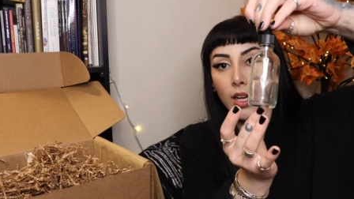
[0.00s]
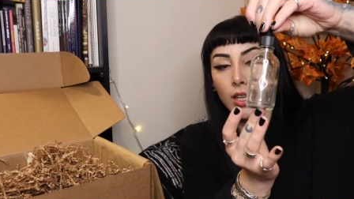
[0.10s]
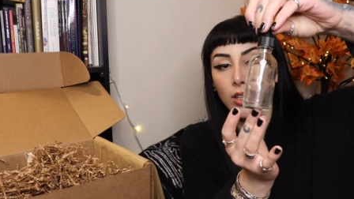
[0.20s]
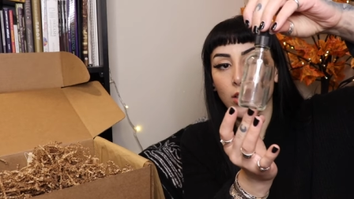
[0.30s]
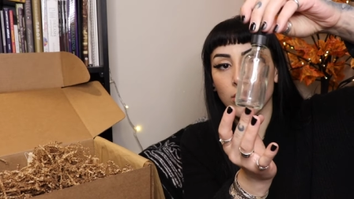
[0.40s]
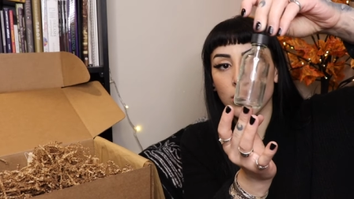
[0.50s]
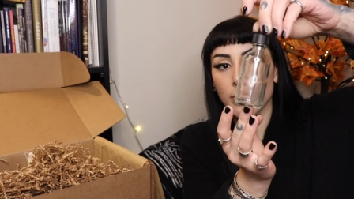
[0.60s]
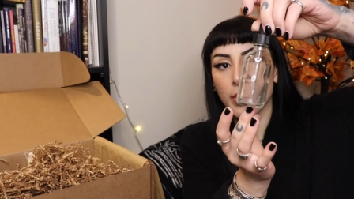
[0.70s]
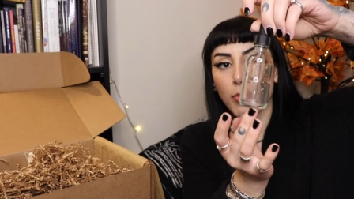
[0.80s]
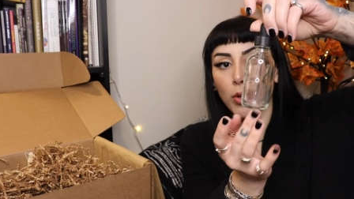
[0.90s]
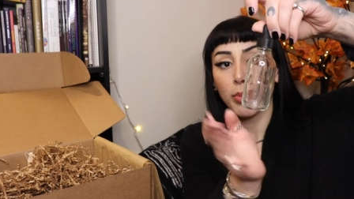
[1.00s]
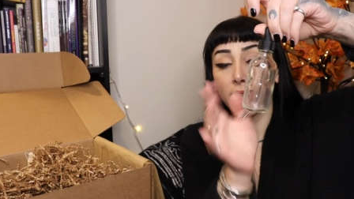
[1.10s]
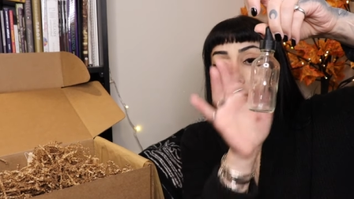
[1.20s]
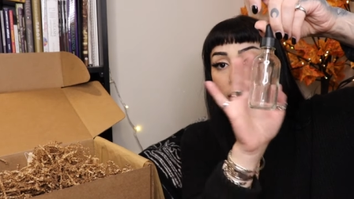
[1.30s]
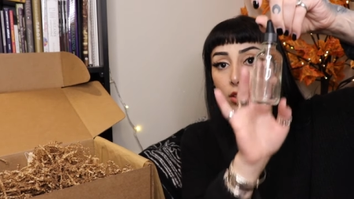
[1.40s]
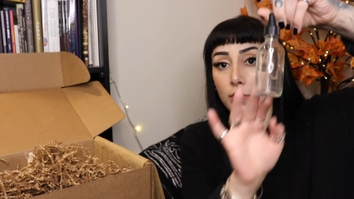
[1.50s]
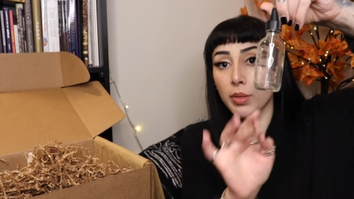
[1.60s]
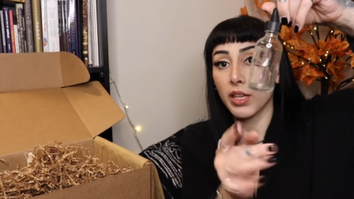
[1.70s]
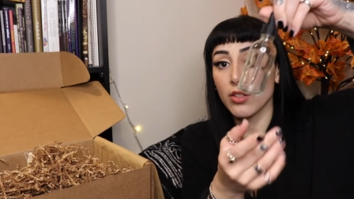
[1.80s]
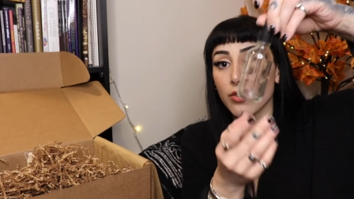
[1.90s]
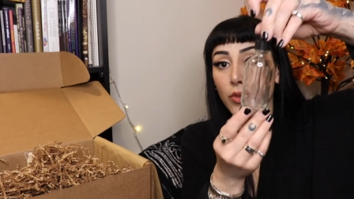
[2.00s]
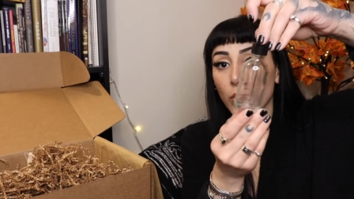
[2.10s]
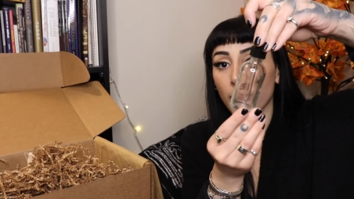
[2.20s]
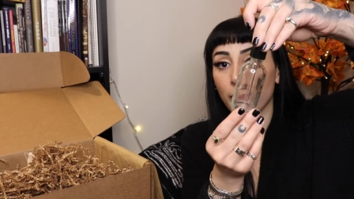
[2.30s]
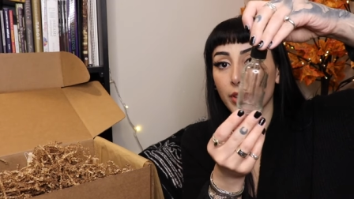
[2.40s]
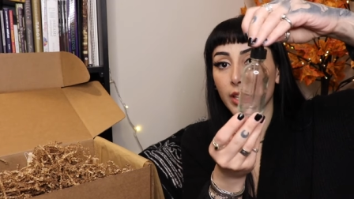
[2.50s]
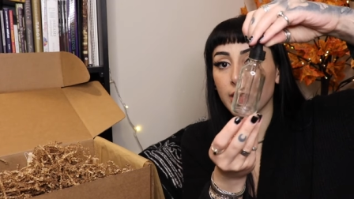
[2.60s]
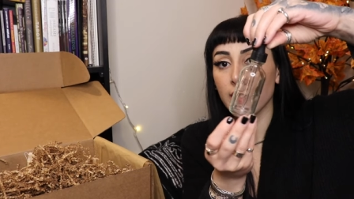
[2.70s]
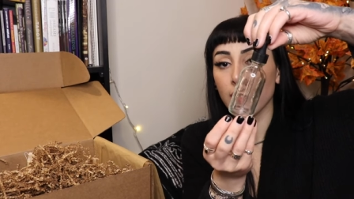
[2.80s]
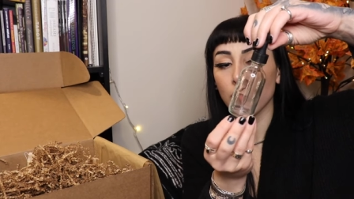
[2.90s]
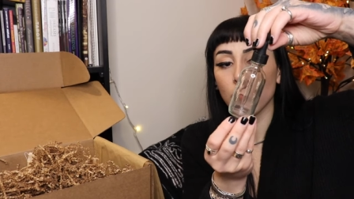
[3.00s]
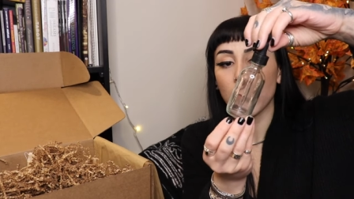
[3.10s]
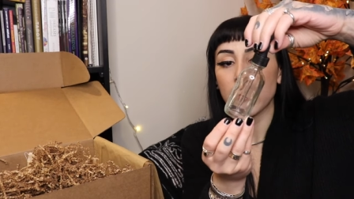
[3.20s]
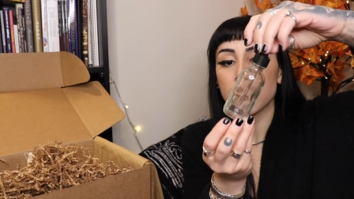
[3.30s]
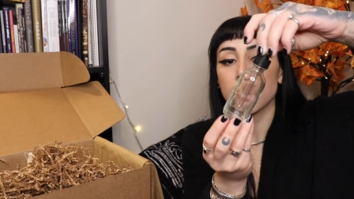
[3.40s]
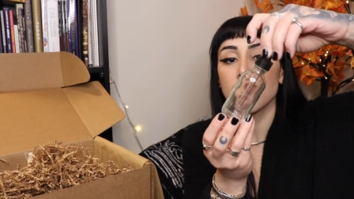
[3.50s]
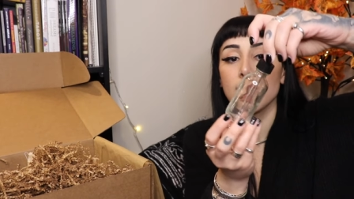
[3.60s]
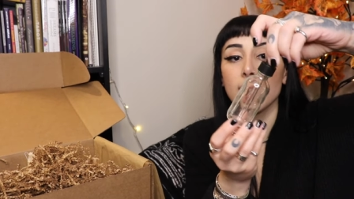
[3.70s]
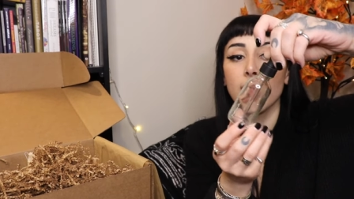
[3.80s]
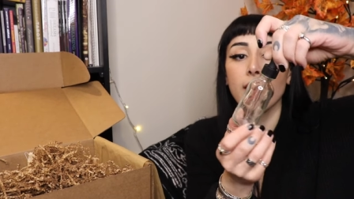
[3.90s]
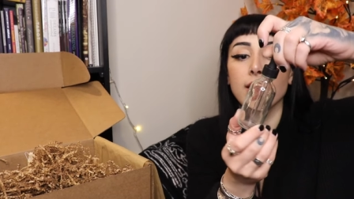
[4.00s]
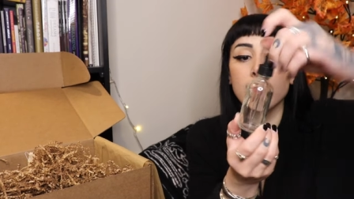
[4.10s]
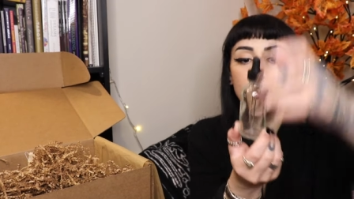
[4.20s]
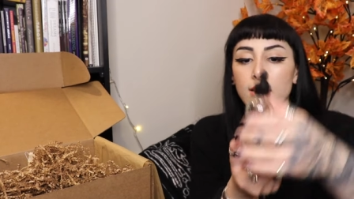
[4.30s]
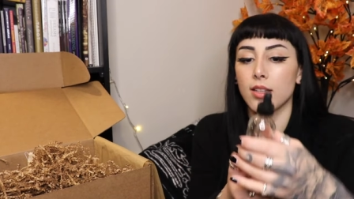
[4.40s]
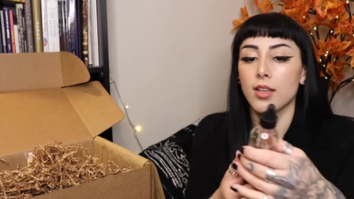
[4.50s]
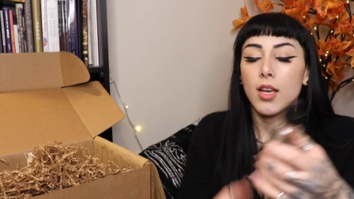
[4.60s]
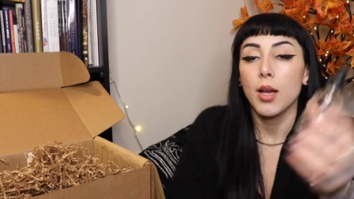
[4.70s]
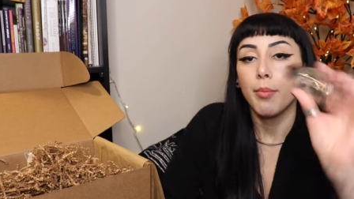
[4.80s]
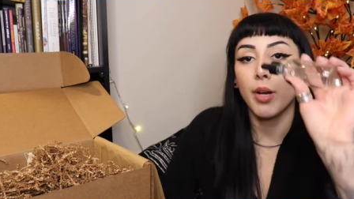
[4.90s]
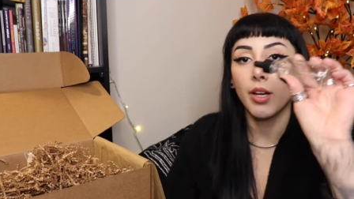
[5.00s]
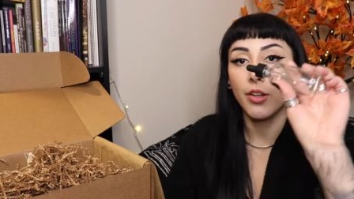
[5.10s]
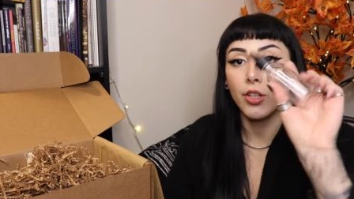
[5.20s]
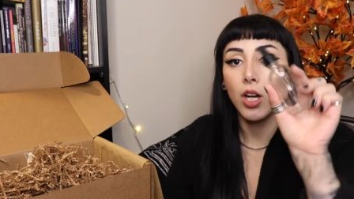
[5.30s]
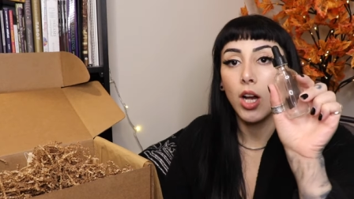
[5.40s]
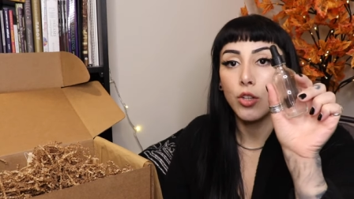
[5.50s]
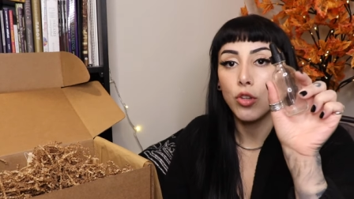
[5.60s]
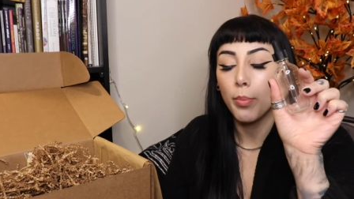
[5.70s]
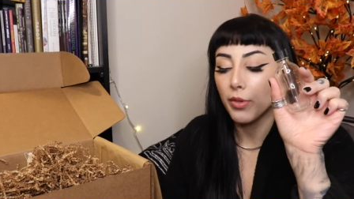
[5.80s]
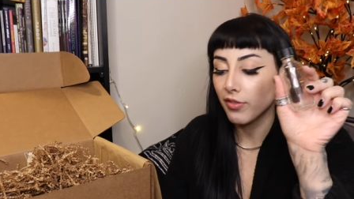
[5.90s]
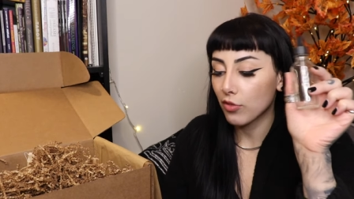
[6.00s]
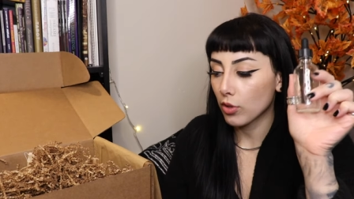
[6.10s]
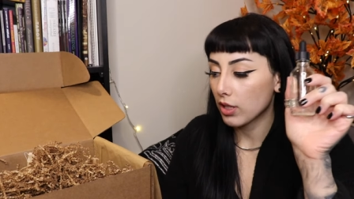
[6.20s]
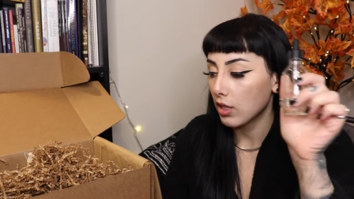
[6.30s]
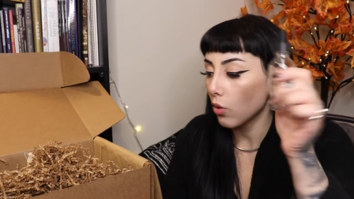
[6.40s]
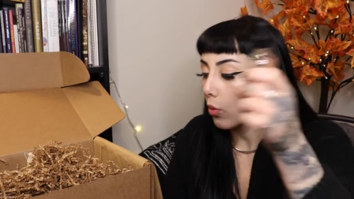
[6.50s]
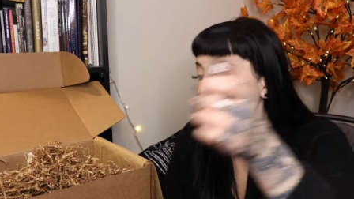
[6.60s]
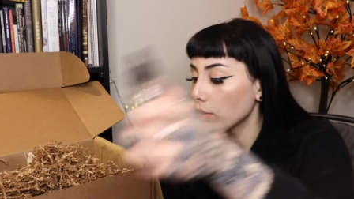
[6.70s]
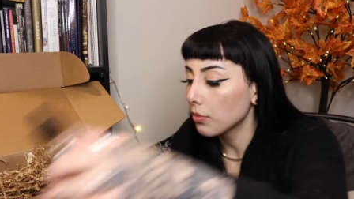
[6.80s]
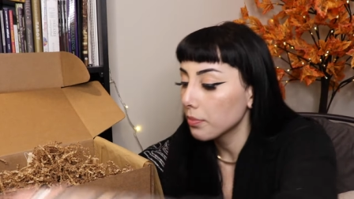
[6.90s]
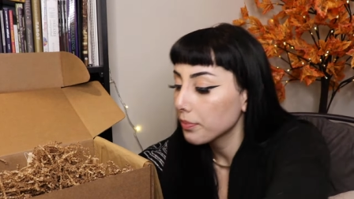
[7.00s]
a little just a bit more plan, plan, so if you wanna put things in it, you can see it, but another dropper for the oil.